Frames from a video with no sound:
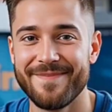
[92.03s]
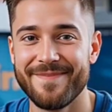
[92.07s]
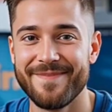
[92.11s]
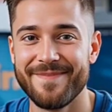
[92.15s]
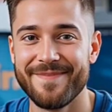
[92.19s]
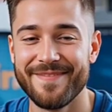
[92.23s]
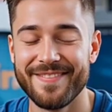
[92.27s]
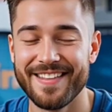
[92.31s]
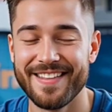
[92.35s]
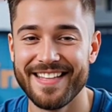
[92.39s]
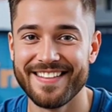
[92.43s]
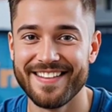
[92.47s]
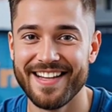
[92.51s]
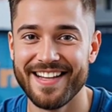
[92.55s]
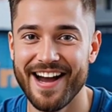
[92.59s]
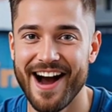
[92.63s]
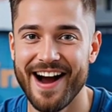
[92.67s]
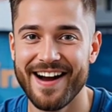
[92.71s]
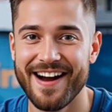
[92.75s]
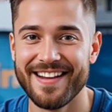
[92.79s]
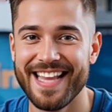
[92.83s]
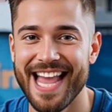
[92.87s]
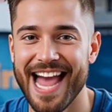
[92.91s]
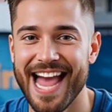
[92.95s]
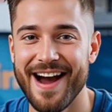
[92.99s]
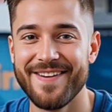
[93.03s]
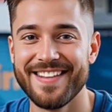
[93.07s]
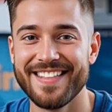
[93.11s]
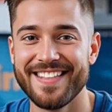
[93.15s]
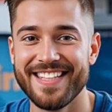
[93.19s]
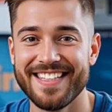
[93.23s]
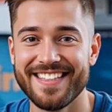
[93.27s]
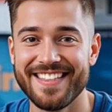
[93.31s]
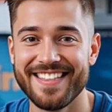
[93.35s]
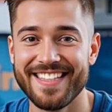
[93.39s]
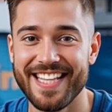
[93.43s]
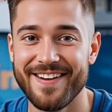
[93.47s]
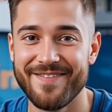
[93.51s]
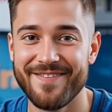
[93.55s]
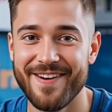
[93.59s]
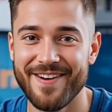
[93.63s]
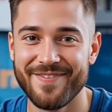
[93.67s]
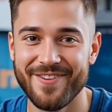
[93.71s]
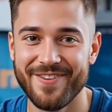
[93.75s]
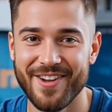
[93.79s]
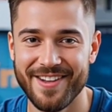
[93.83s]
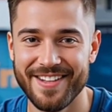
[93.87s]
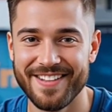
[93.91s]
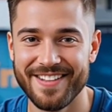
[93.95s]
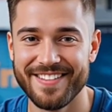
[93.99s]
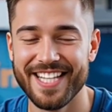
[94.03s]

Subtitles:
This card carries a $0